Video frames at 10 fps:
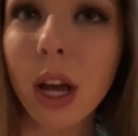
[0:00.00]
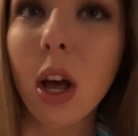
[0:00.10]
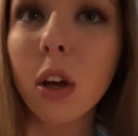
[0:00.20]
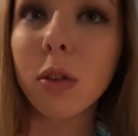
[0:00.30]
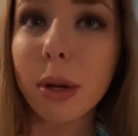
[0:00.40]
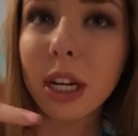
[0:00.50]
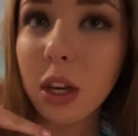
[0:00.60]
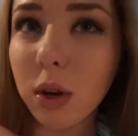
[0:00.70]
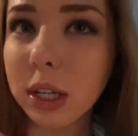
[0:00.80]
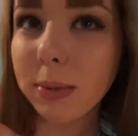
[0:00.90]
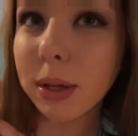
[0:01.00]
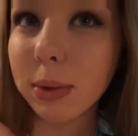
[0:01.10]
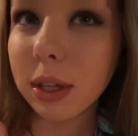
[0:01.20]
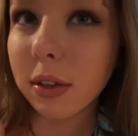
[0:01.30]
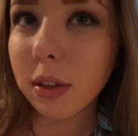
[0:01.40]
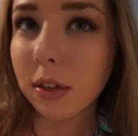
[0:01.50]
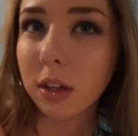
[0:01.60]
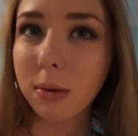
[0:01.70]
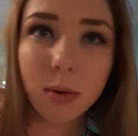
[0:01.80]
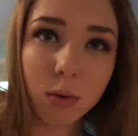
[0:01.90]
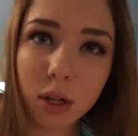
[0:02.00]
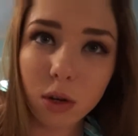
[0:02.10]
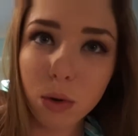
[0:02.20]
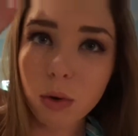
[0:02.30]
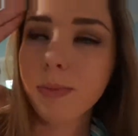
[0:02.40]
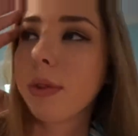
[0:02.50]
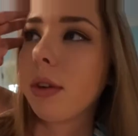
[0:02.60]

So I'm gonna take you guys up there with us because it's gonna be really cool.